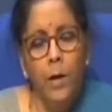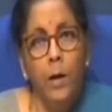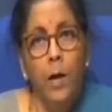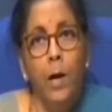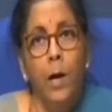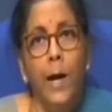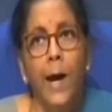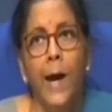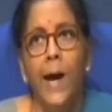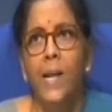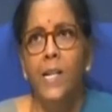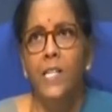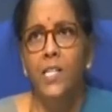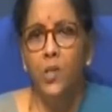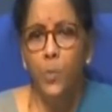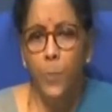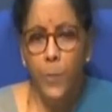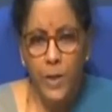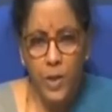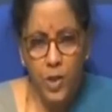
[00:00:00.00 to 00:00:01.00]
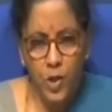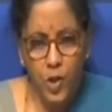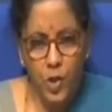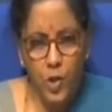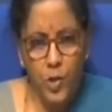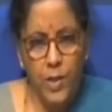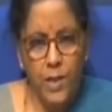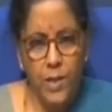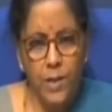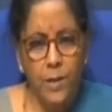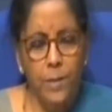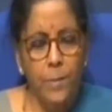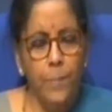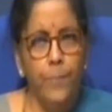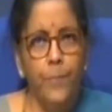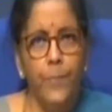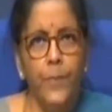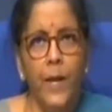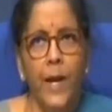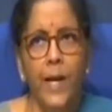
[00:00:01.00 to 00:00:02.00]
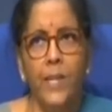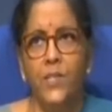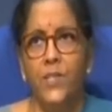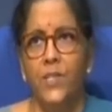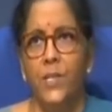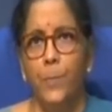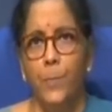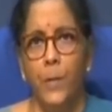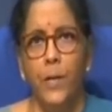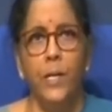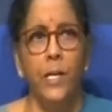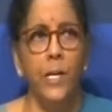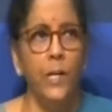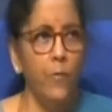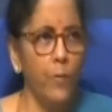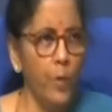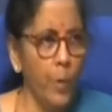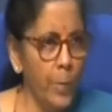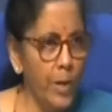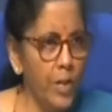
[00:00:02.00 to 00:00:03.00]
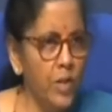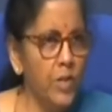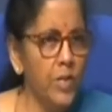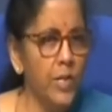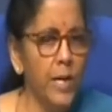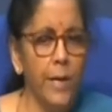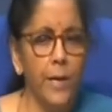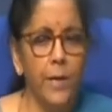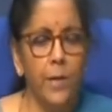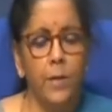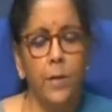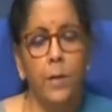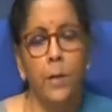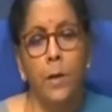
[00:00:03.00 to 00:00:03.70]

Health Ministry has separately from its side